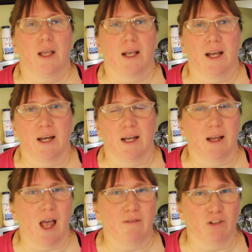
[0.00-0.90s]

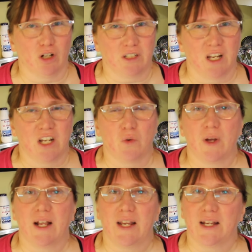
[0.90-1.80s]
I've looked into
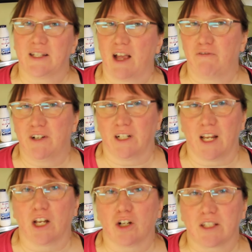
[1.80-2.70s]
it. It
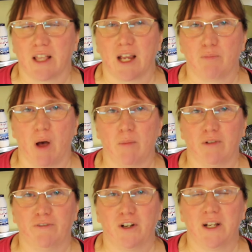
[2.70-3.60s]
definitely looks like
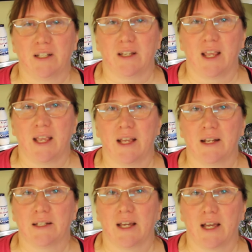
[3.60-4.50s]
bumblefoot,
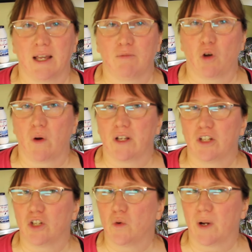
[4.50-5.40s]
and I'm going to
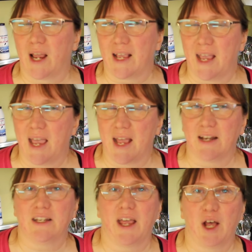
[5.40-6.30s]
do what I
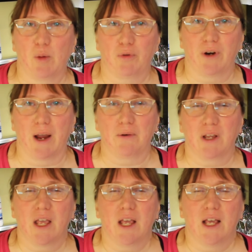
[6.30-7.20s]
can to help her out.
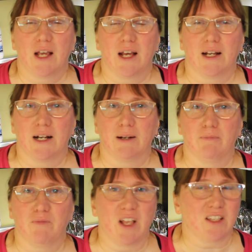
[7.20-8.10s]

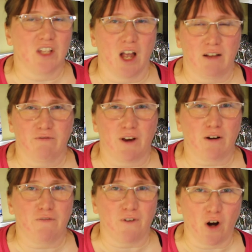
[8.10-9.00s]
It's not
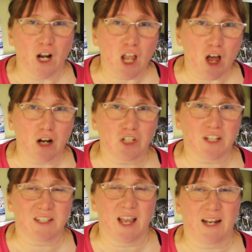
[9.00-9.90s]
very far along
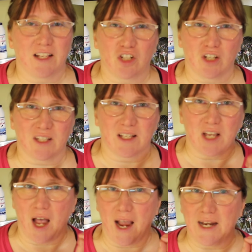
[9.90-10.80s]
just yet. It's just a
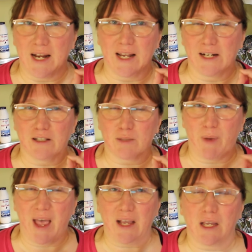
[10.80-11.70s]
tiny little
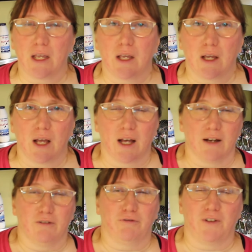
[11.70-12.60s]
speck
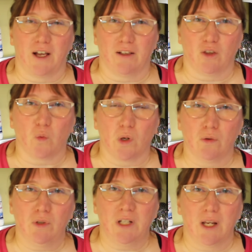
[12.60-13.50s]
of the
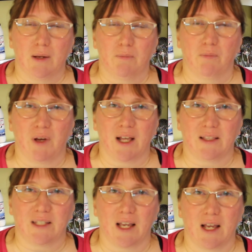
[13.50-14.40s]
wound,
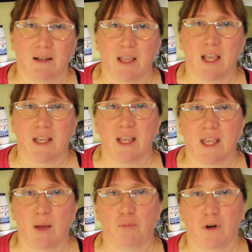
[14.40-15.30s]
but it can
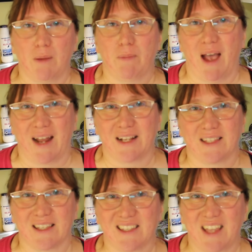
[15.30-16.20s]
get pretty bad. It's
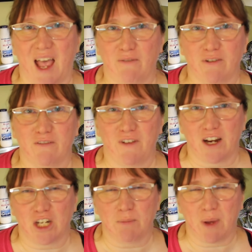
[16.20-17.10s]
a staph
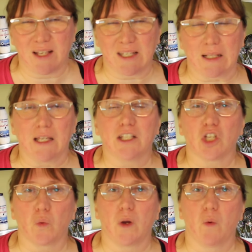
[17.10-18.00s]
infection basically,
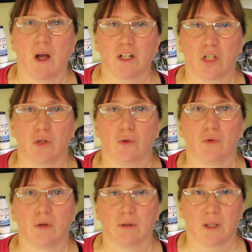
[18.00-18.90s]
so we want
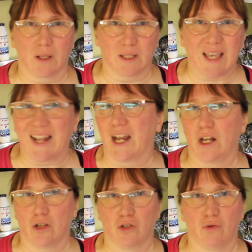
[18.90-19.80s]
to get
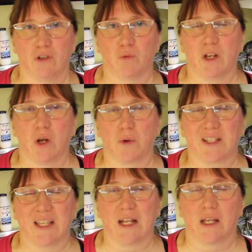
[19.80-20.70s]
it as soon as we
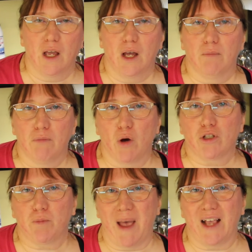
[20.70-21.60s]
notice it.
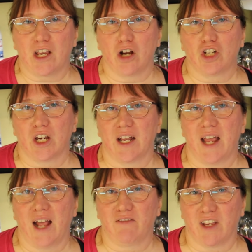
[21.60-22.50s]
Most backyard chicken
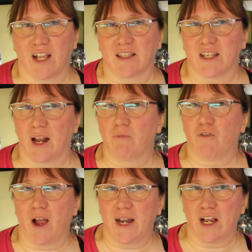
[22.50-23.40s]
advocates that I'm
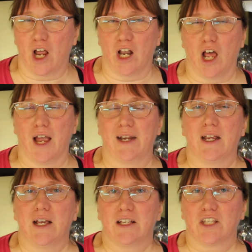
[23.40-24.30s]
finding online
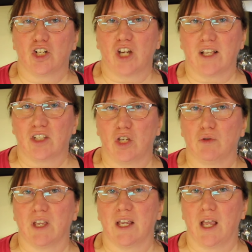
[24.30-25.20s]
suggest
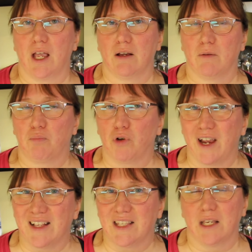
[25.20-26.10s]
using
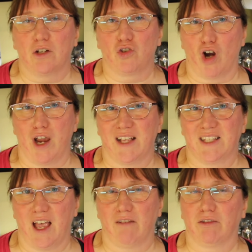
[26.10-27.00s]
Prid's drying
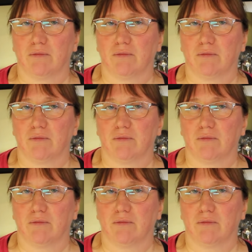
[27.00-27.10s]
salve.